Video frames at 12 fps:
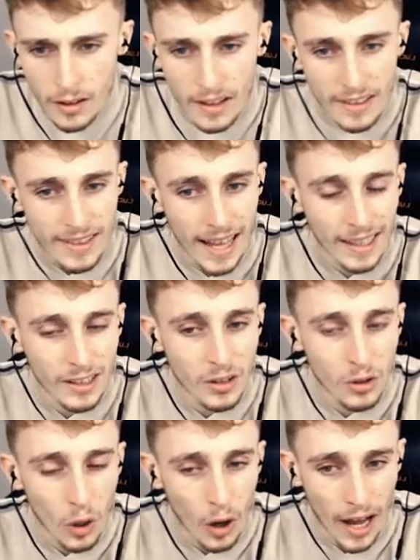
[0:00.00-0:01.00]
That does
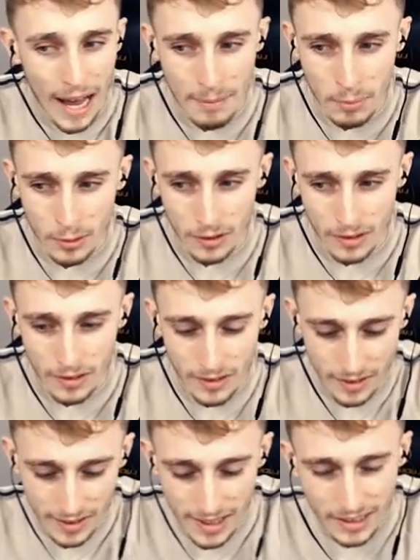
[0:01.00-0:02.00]
not happen.
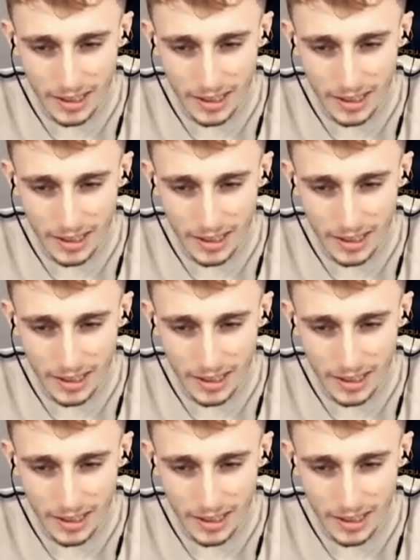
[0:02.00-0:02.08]
This is